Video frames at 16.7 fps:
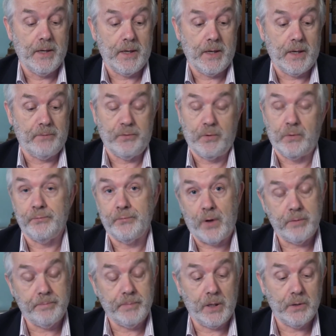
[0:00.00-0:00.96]
Uh, if you're a
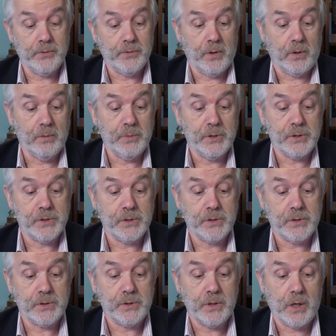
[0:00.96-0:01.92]
five million dollar
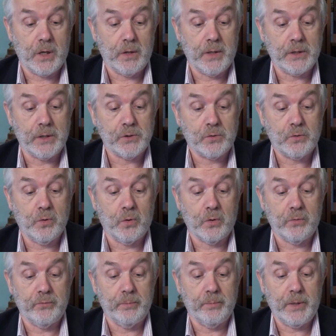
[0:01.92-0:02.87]
business, you know, that's
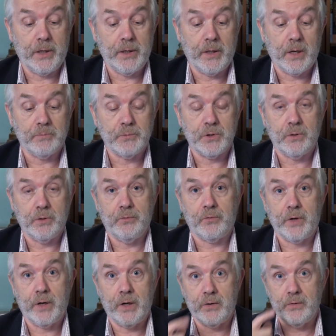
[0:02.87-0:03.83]
quarter of a million up to
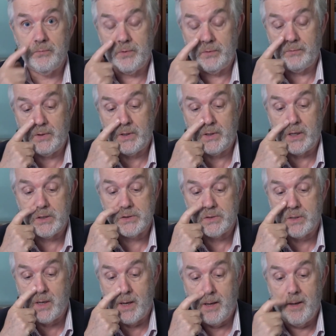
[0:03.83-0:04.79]
three hundred fifty
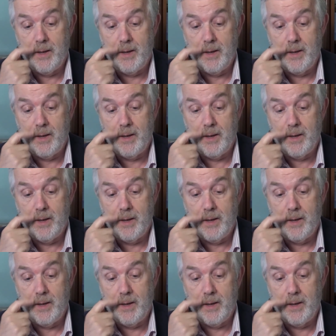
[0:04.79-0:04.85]
thousand.